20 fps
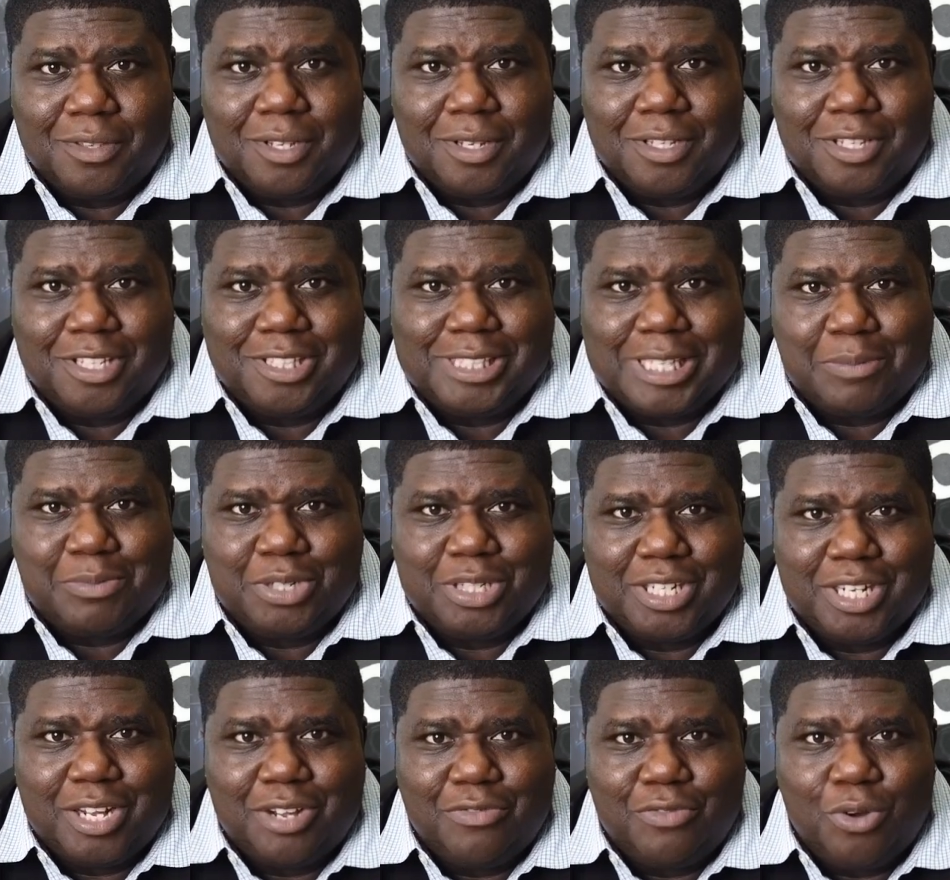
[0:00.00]
The
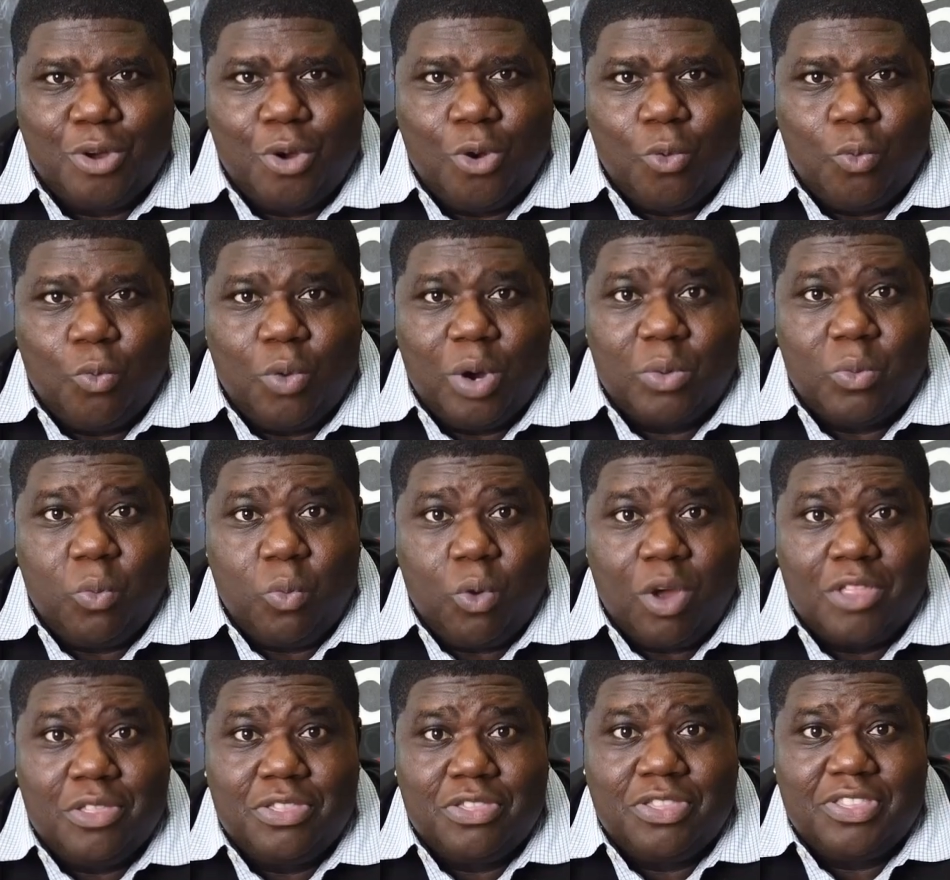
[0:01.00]
subject of what
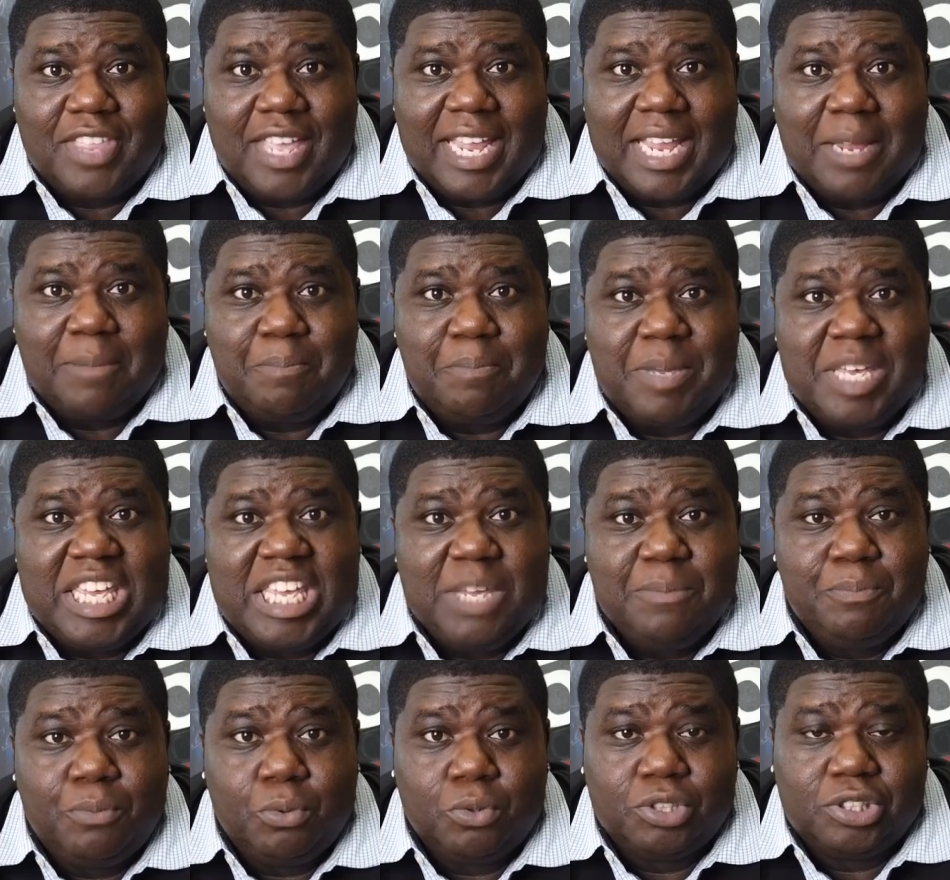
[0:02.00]
one thing
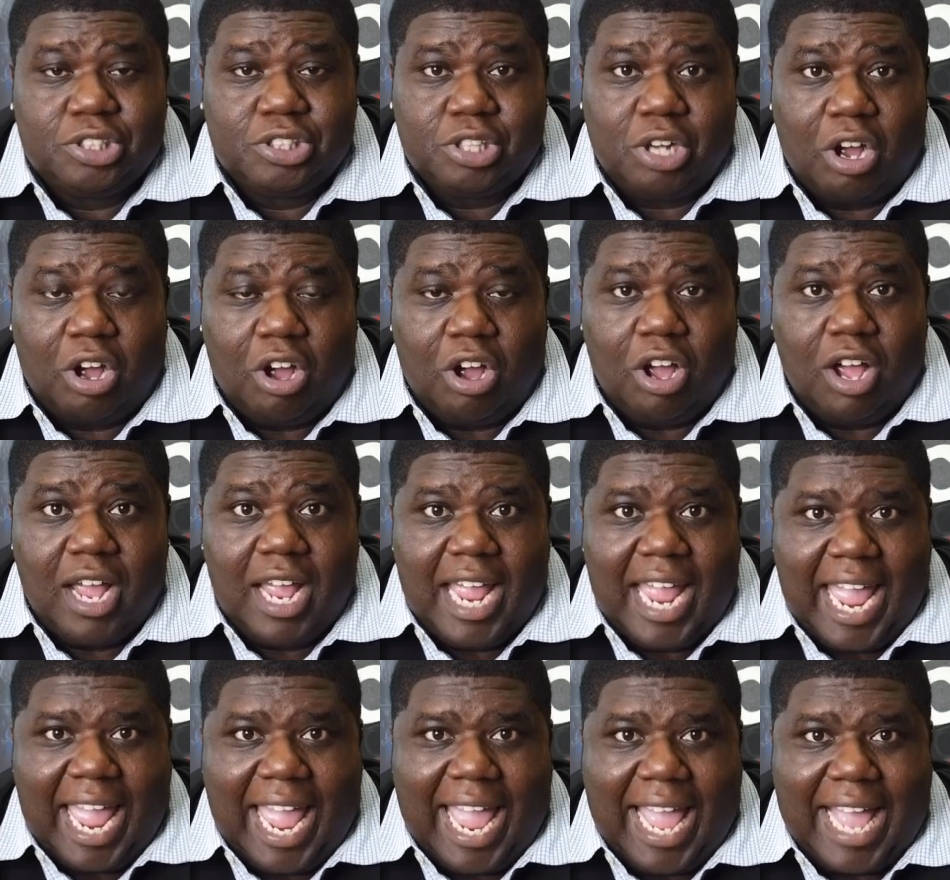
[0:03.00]
people saw
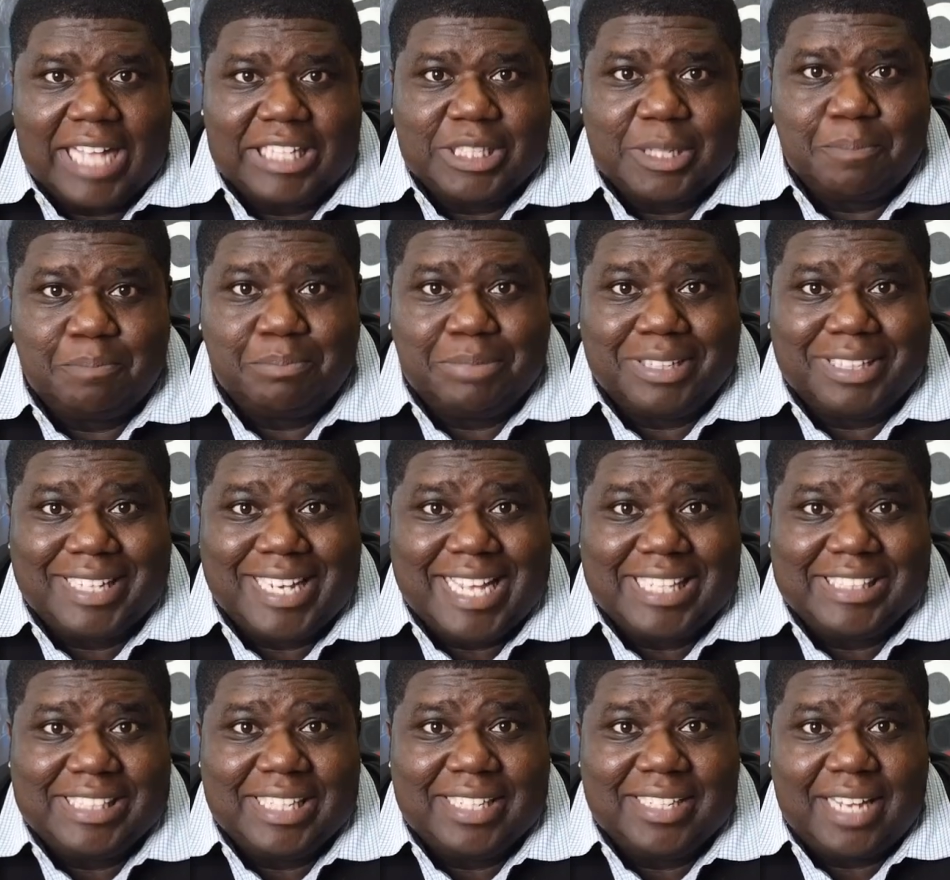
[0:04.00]
as
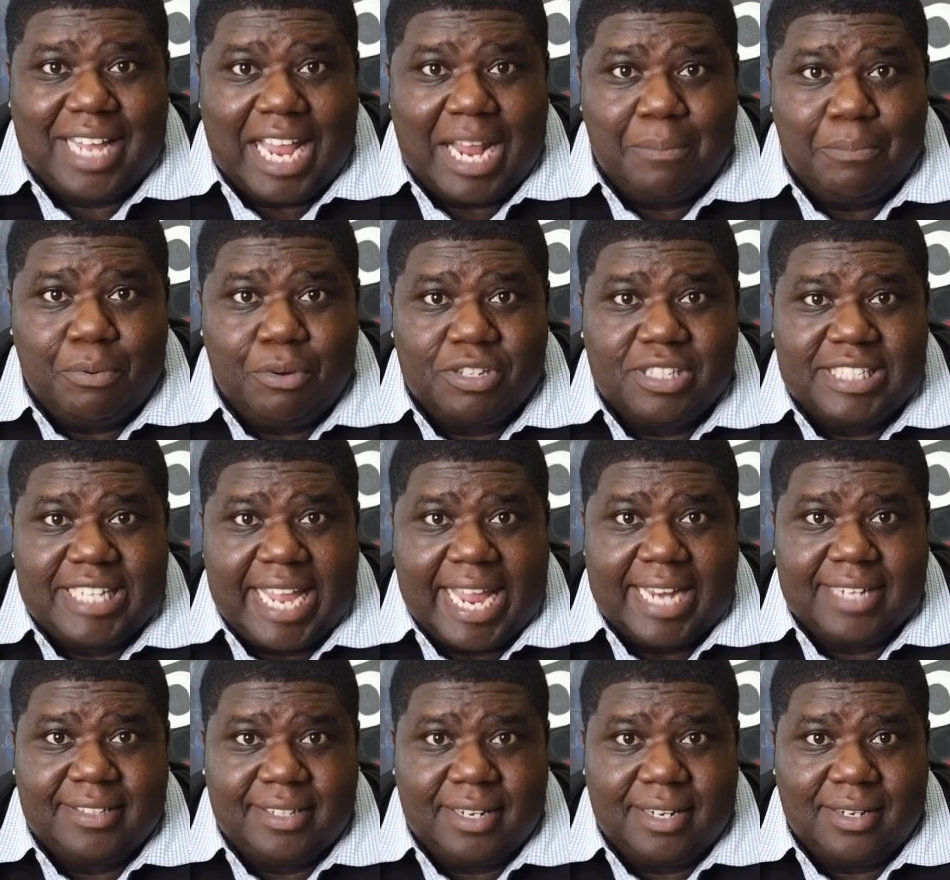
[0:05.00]
pleasant and
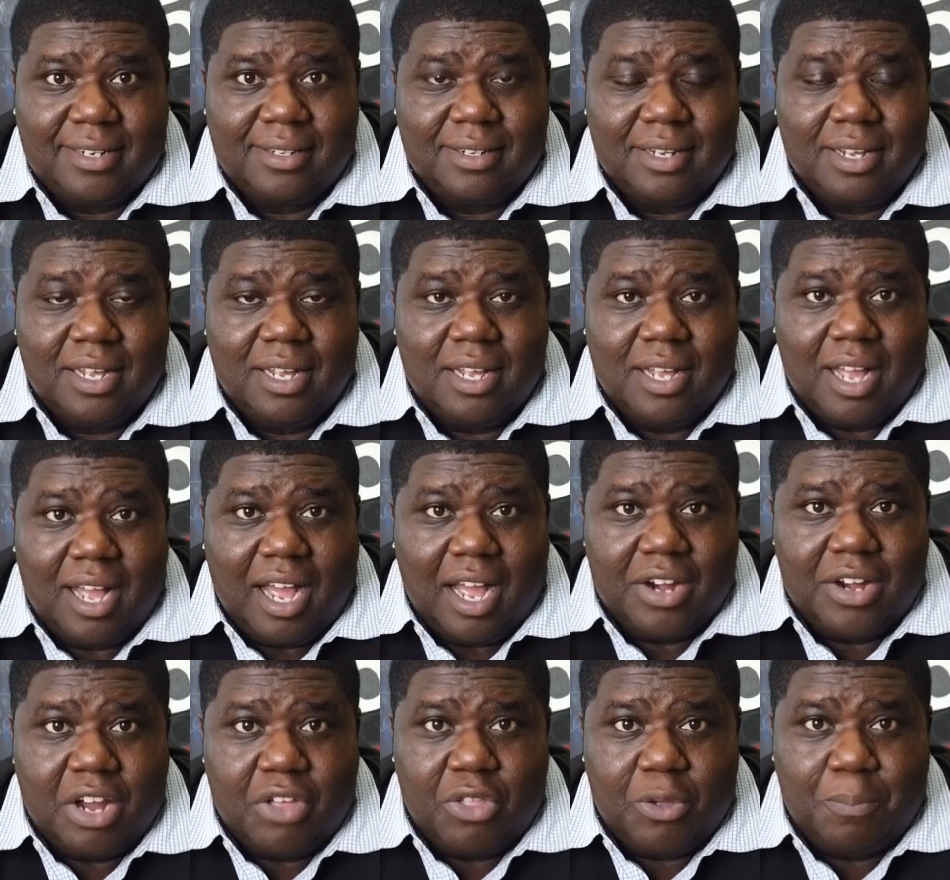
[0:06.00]
protecting
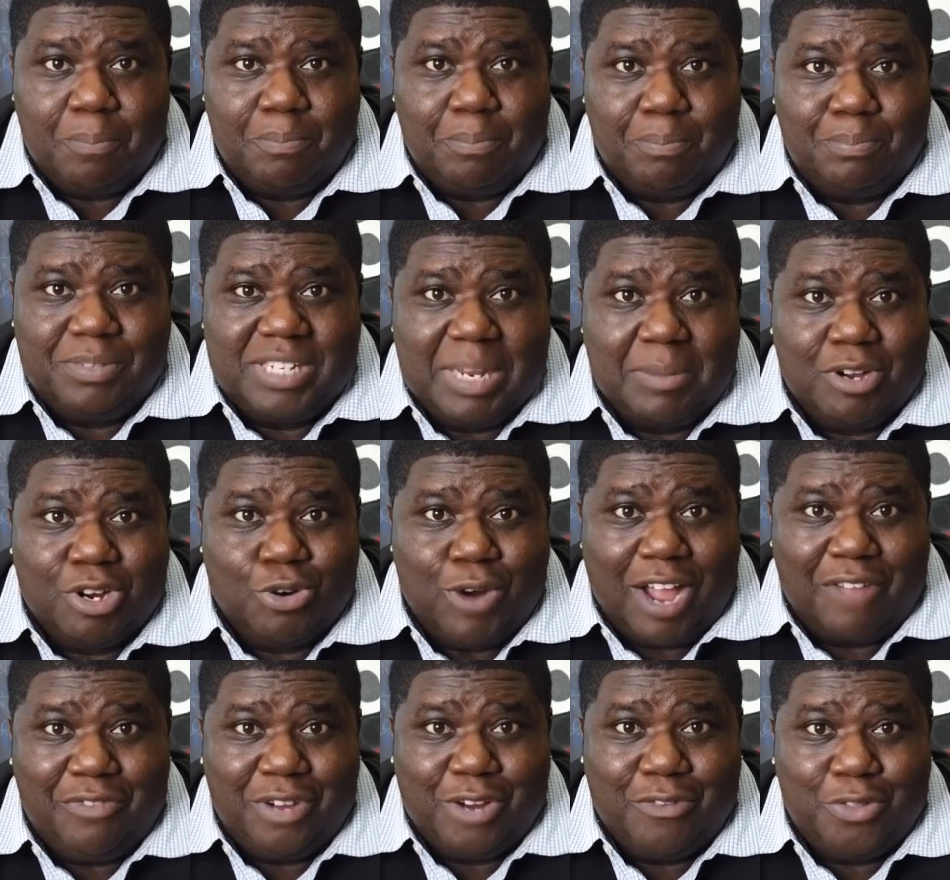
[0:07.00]
another
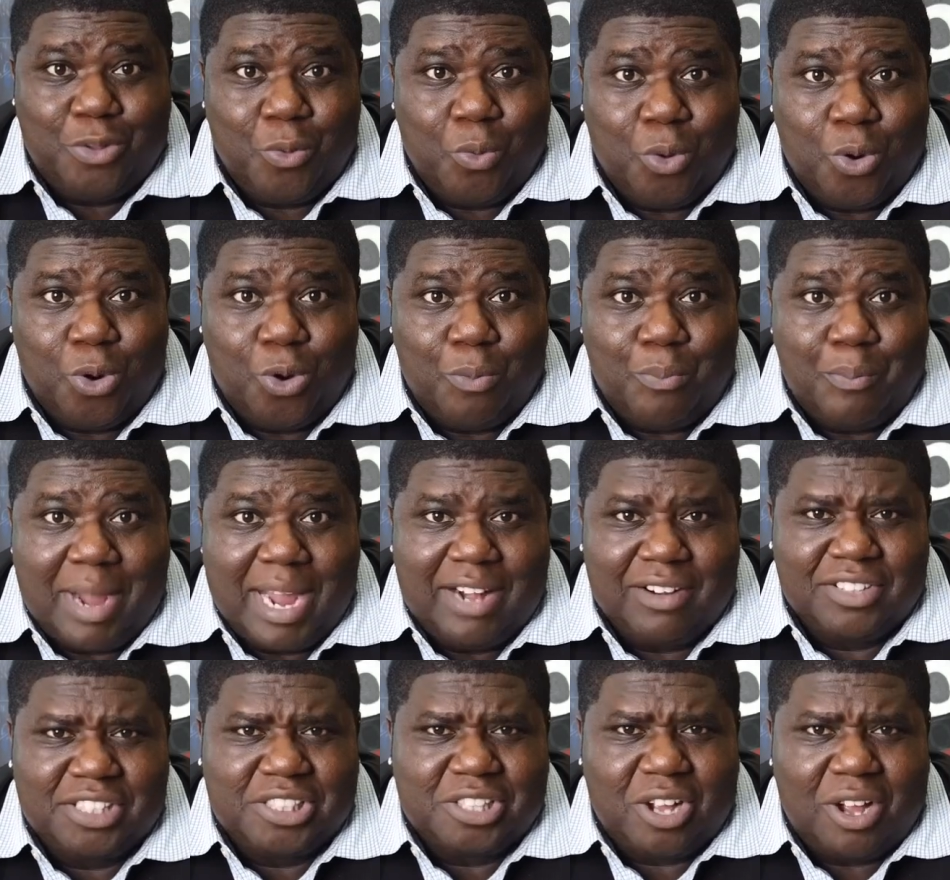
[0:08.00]
demographic of the world
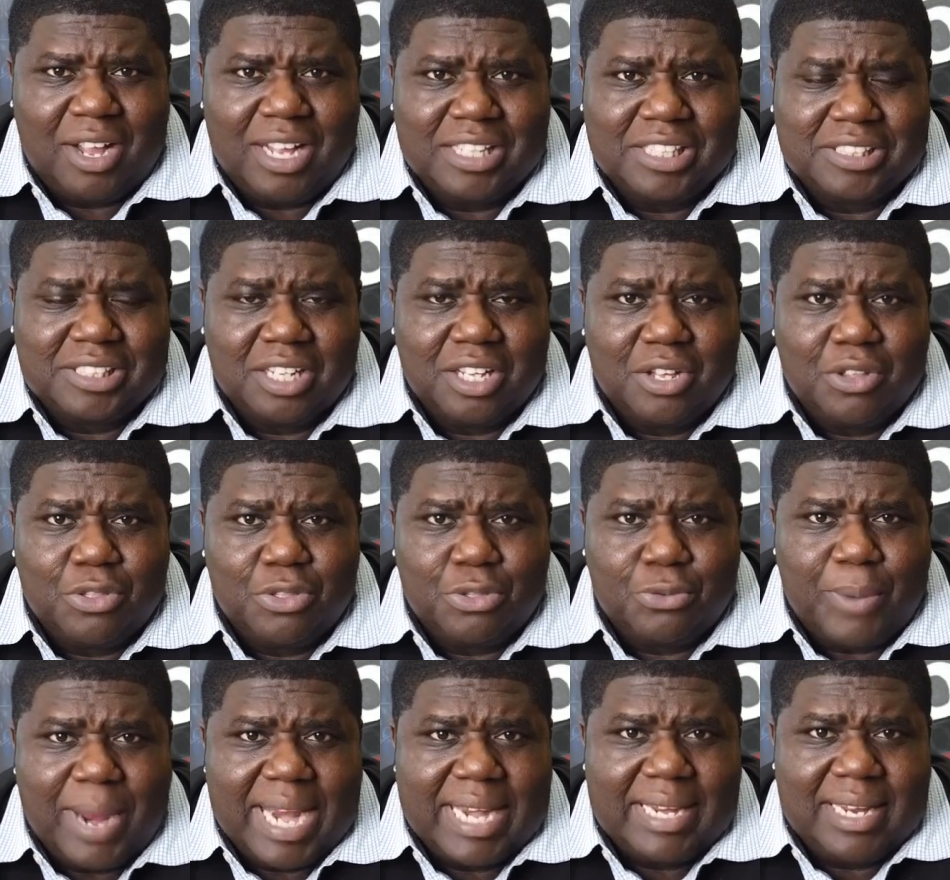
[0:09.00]
might have saw as
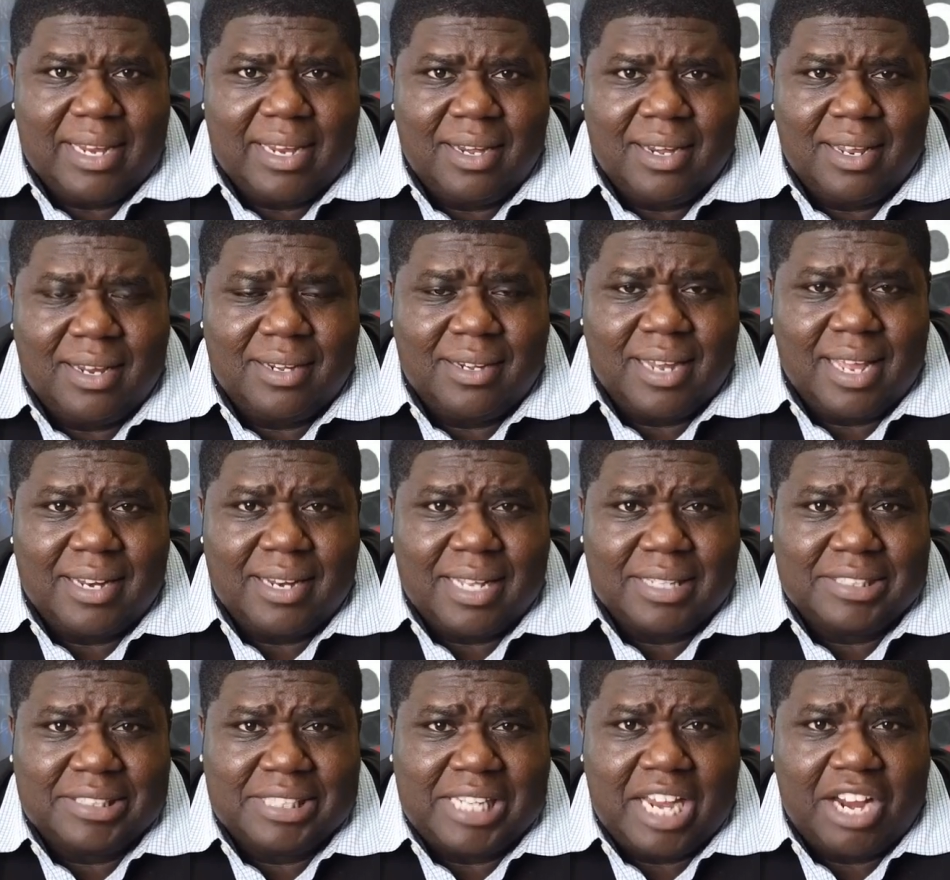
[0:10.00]
threatening
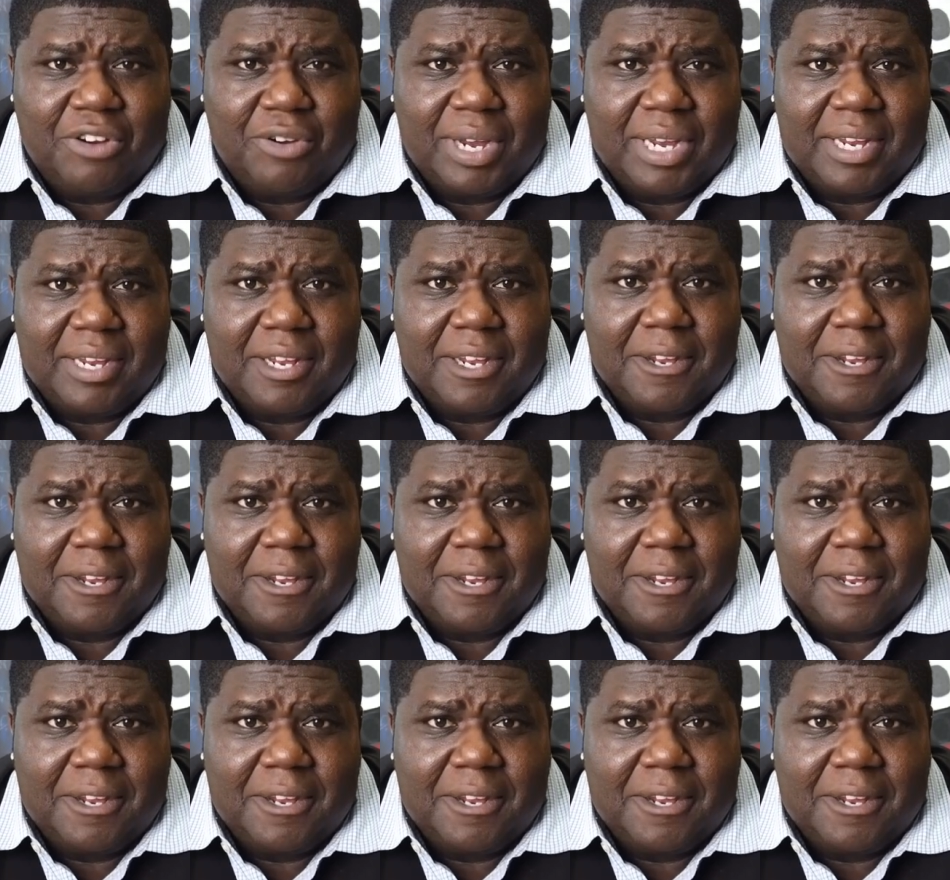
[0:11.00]
and scary.